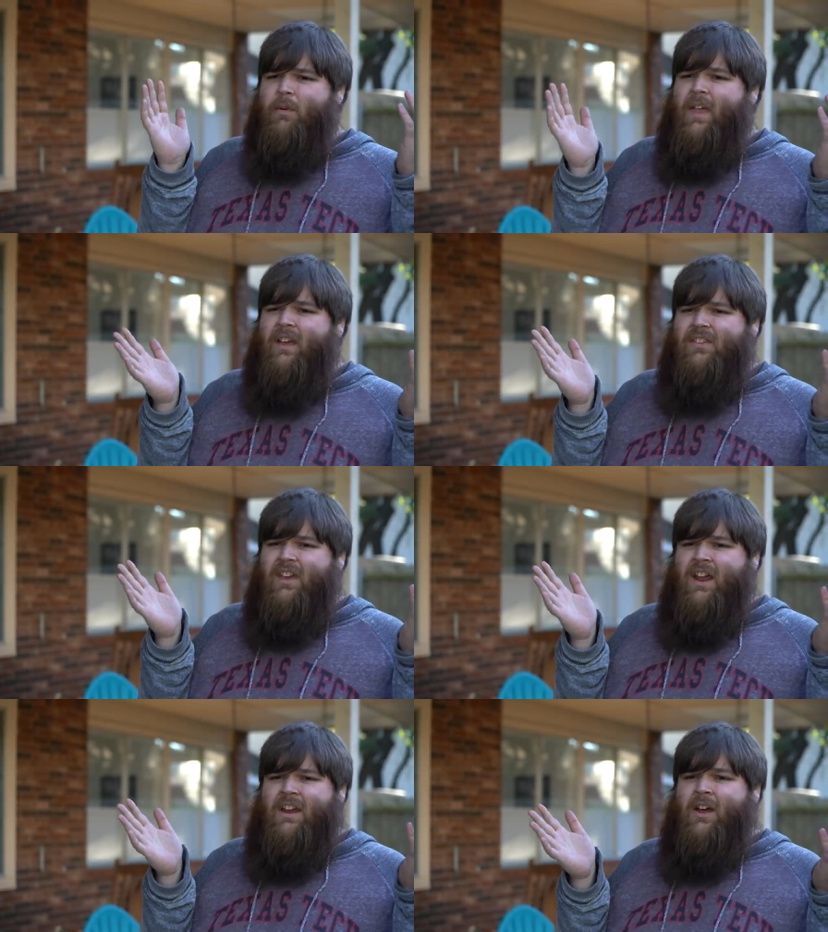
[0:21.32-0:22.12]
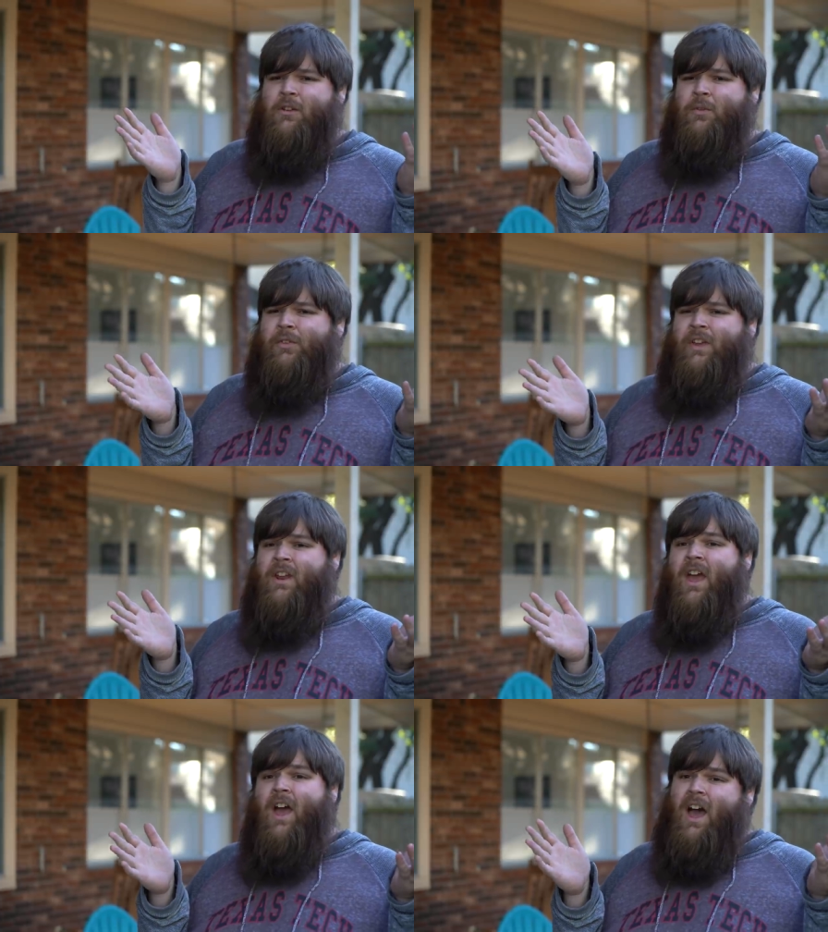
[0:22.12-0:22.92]
remember last night how you
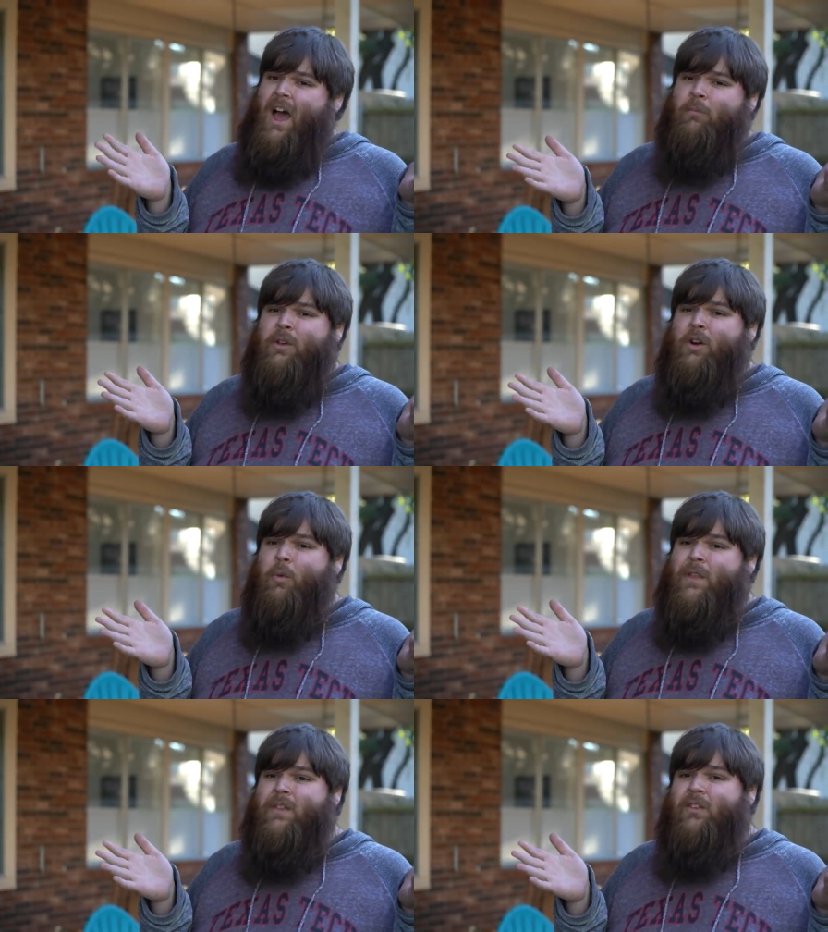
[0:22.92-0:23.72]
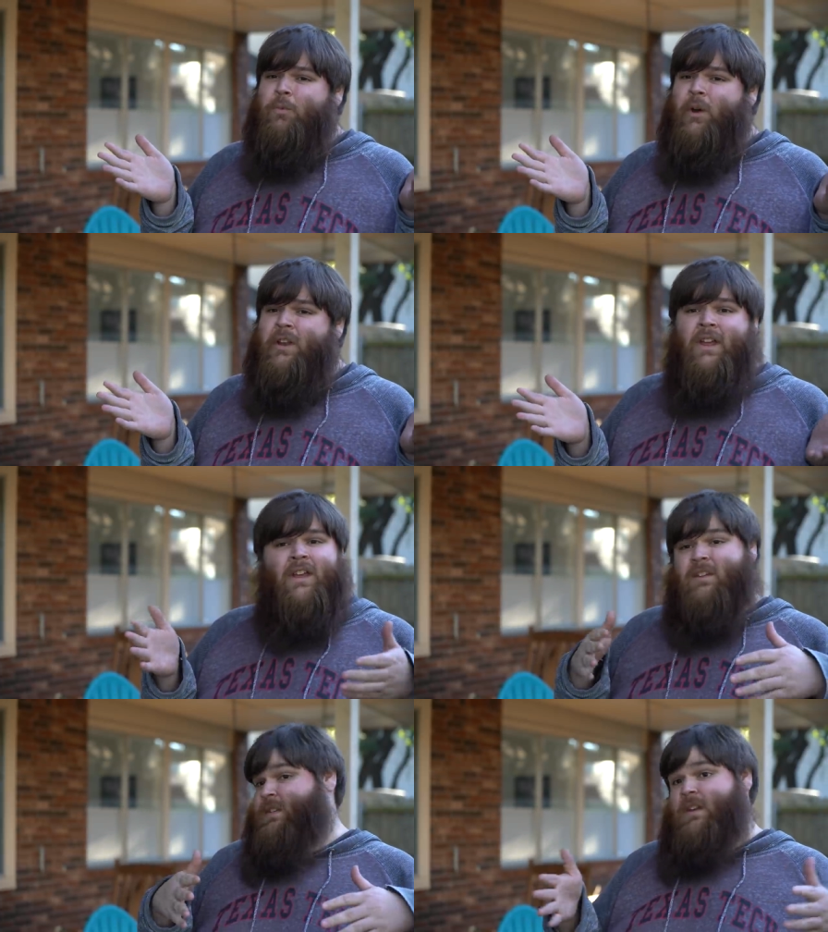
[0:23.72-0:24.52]
said, I'm gonna win this one,
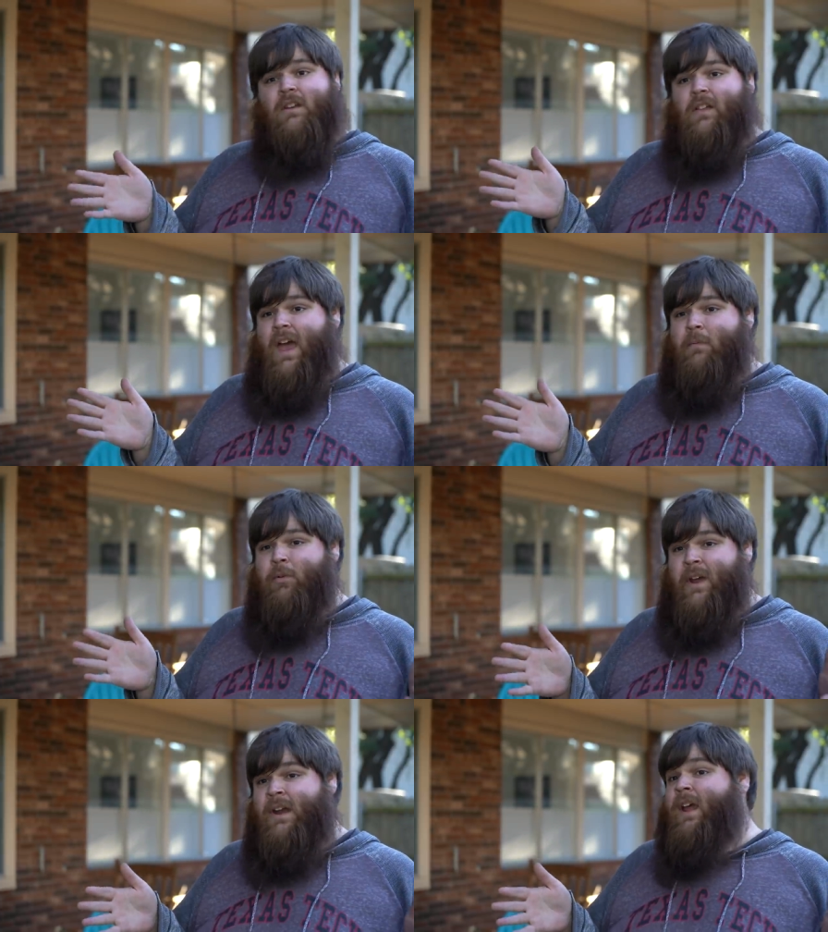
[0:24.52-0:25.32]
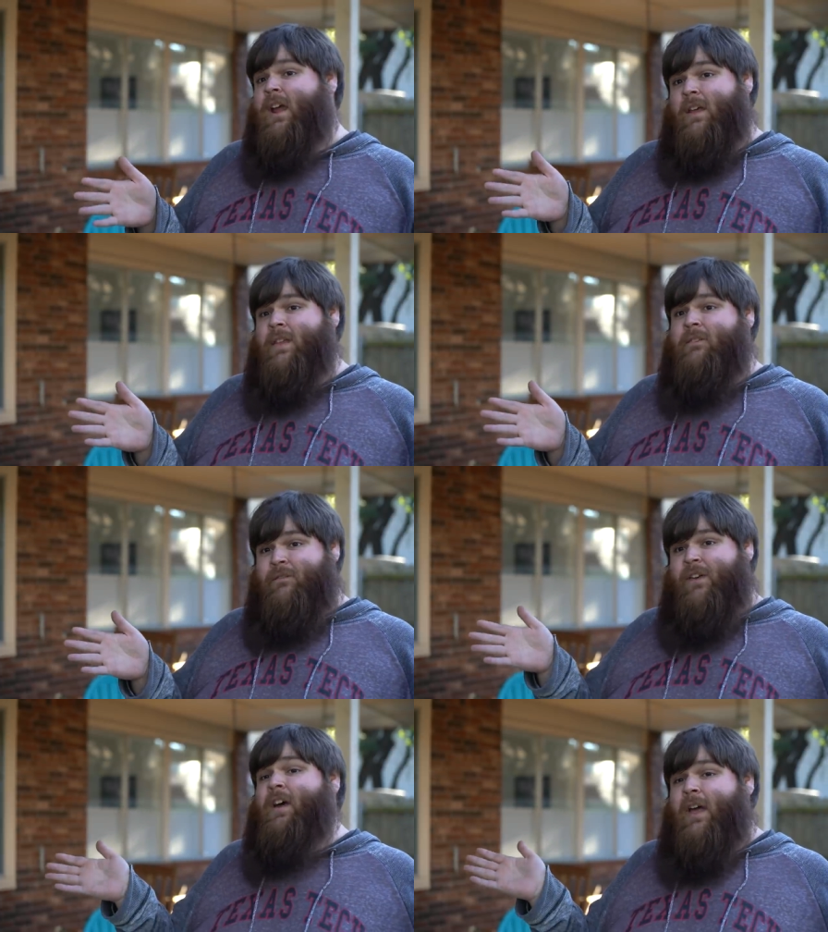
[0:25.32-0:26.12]
didn't elaborate, and
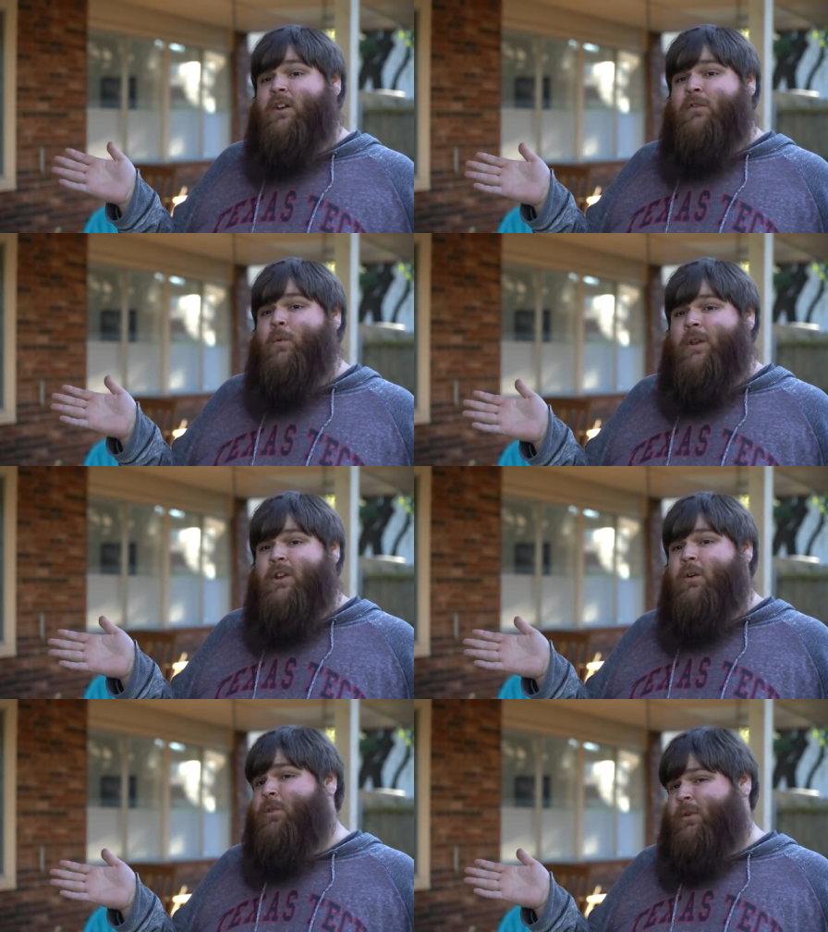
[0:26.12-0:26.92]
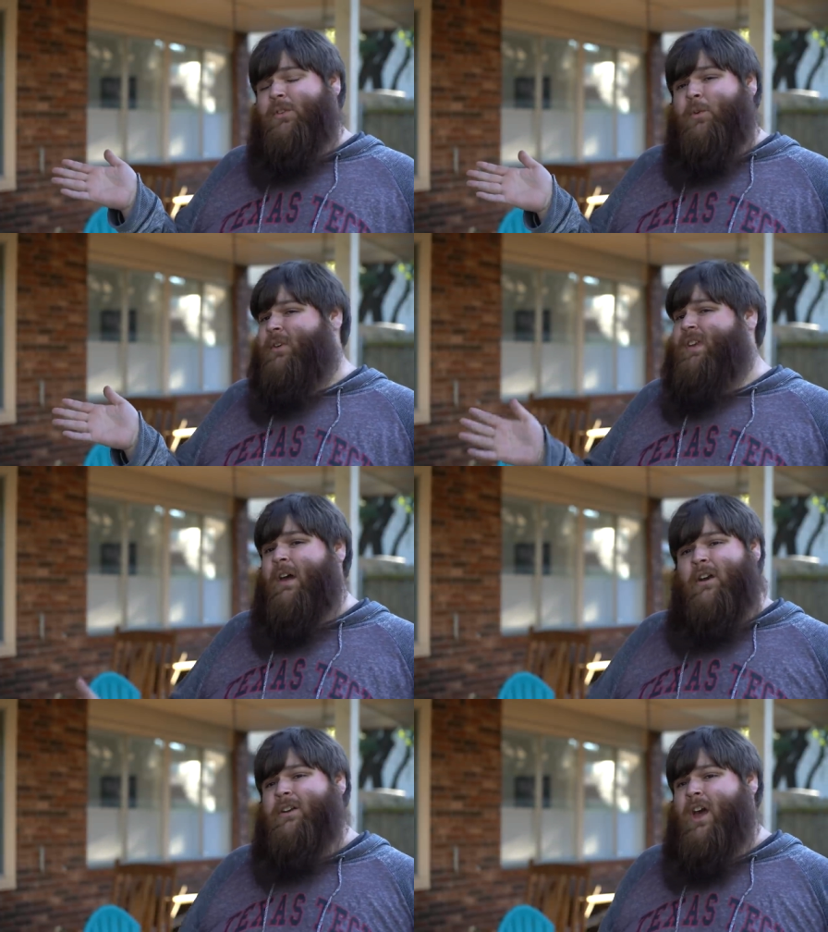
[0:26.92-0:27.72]
then fell out of a window three stories
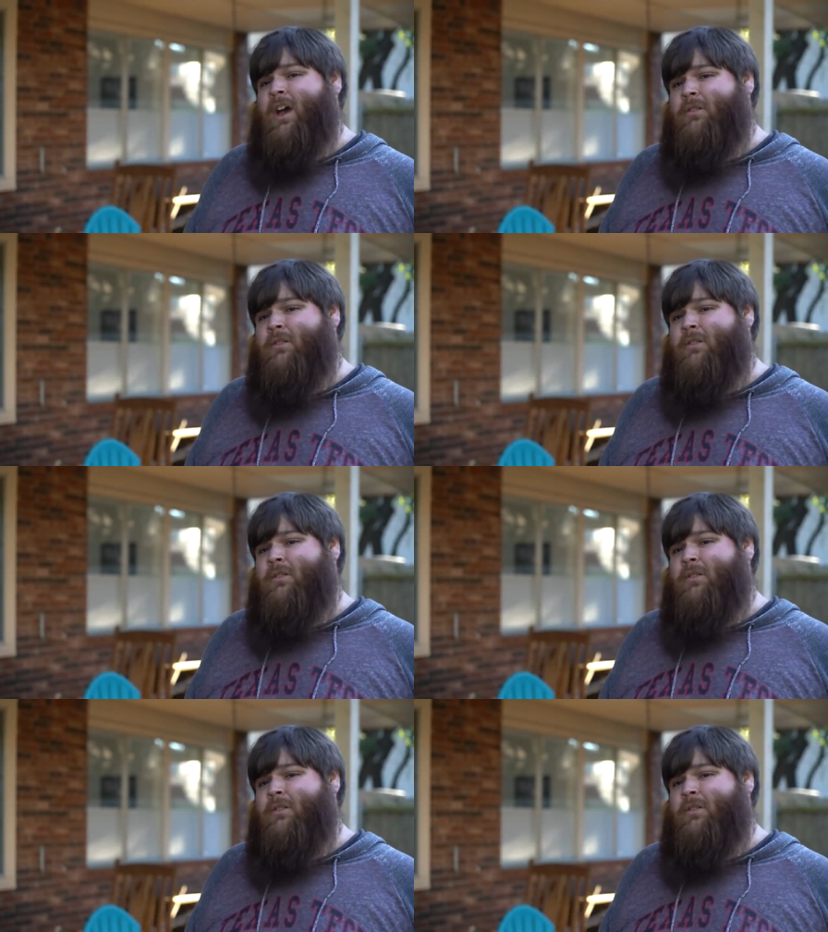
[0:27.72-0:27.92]
down onto